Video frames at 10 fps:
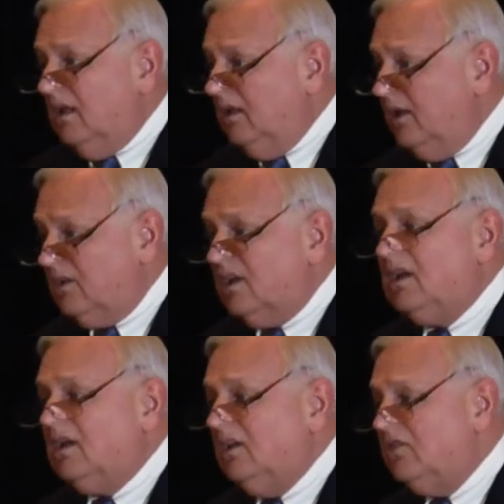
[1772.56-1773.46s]
lent
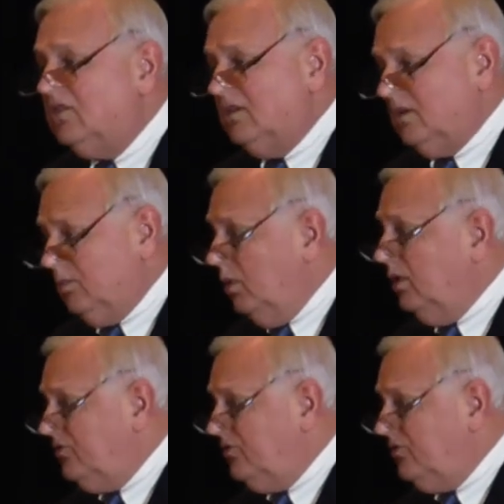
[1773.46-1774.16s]
considerable